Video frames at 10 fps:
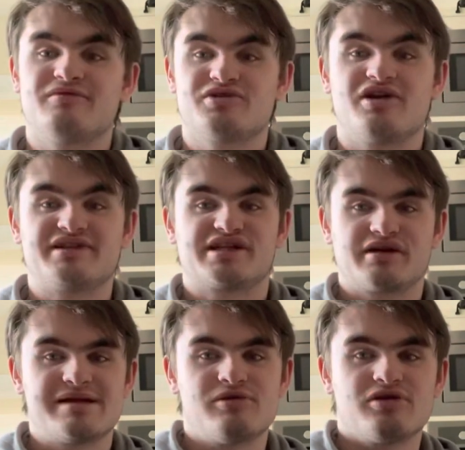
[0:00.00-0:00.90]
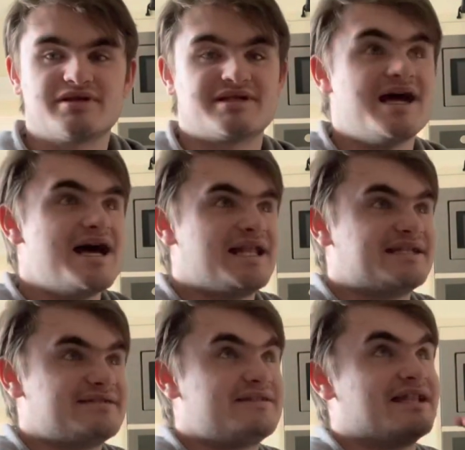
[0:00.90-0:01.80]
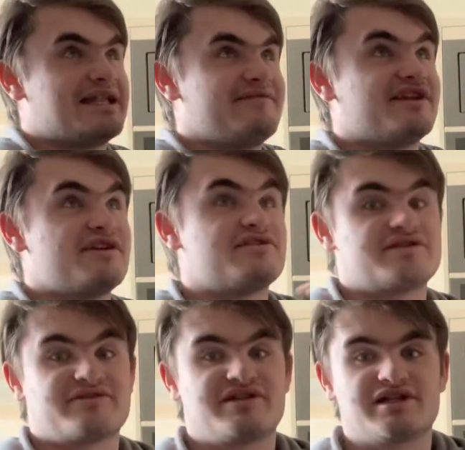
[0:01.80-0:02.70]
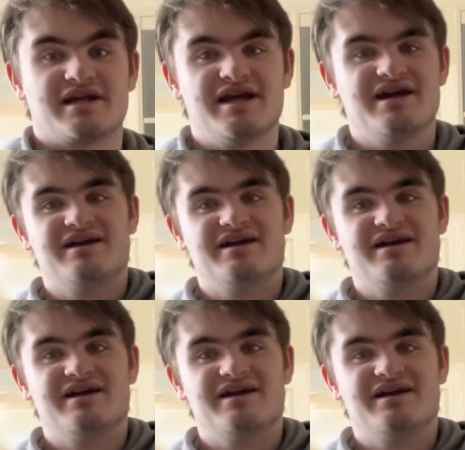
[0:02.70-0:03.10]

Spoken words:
we're not on TikTok anymore because they delete videos gradually.